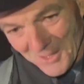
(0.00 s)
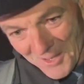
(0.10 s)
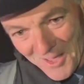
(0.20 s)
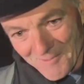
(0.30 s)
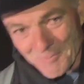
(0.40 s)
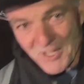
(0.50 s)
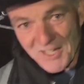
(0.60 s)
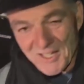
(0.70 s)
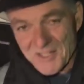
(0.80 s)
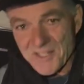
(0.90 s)
love
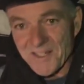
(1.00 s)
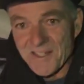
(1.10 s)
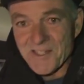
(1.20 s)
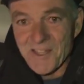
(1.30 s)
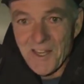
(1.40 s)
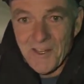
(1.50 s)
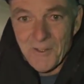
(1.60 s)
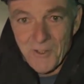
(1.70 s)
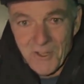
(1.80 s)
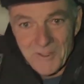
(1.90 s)
being at sea and sailing
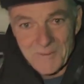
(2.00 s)
her,